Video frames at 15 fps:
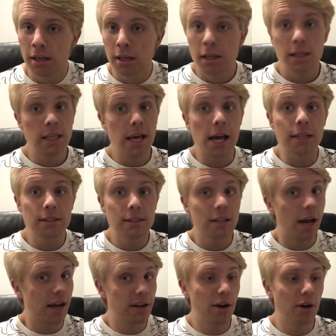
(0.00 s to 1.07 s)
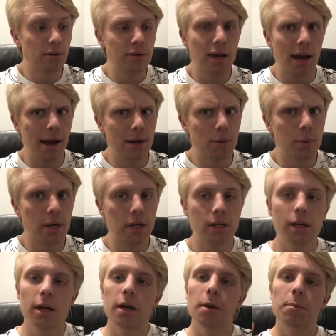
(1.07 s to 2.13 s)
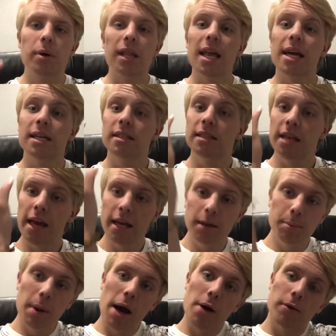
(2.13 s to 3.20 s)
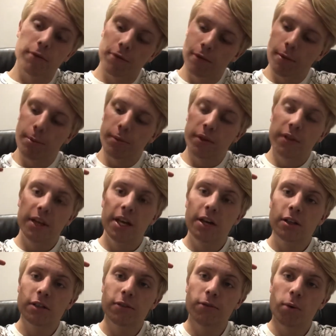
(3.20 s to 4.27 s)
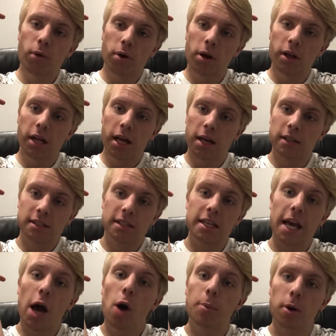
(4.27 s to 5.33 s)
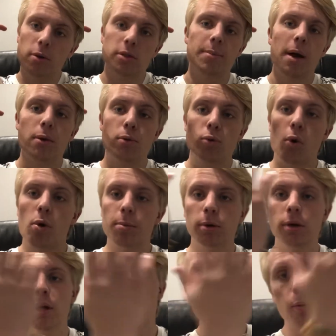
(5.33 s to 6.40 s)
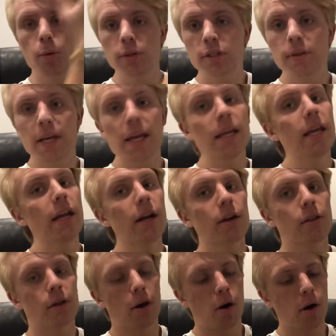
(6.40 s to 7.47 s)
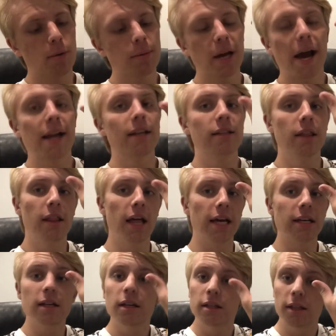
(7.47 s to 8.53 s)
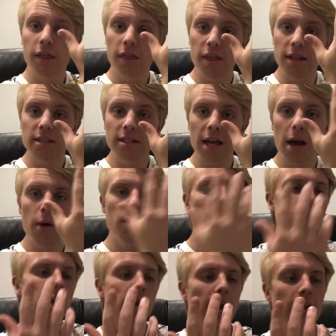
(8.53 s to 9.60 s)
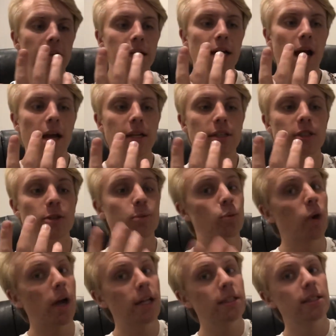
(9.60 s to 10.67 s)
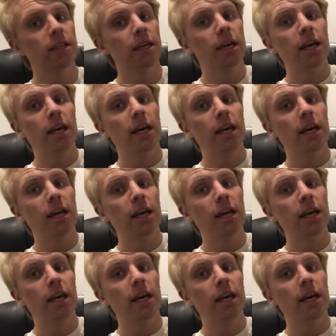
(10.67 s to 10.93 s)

Yes, I know, kind of weird. But like, think about from here to the elbows about normal. But once you get here, the arm kind of like thins out and it kind of spreads.